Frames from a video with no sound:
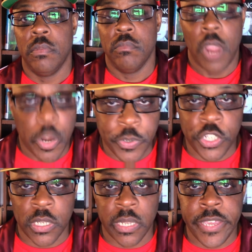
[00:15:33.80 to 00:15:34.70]

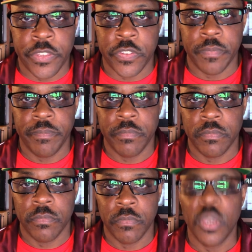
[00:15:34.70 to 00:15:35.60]
RPG Elites,
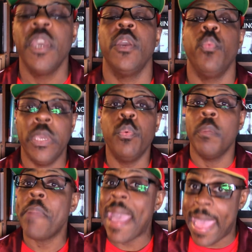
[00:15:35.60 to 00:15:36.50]
we
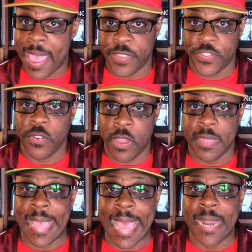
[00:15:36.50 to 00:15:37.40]
will pass
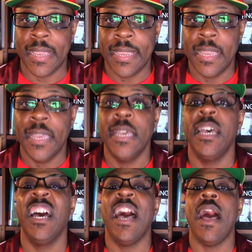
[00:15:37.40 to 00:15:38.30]
on that
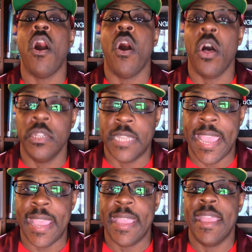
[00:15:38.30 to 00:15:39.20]
all
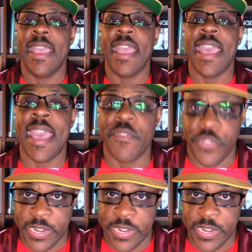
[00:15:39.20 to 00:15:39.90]
day, every